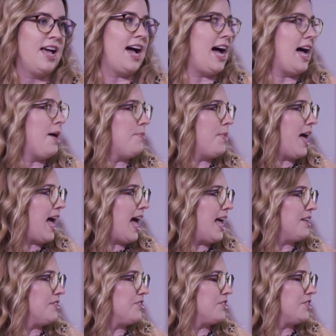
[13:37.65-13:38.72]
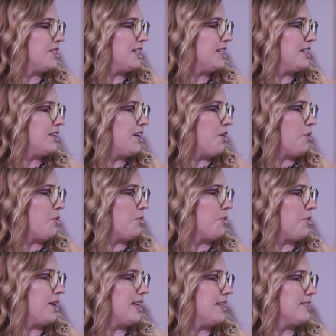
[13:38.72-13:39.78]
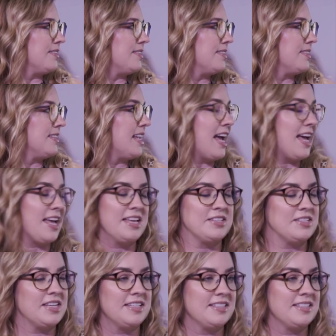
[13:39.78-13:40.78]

And you know, it is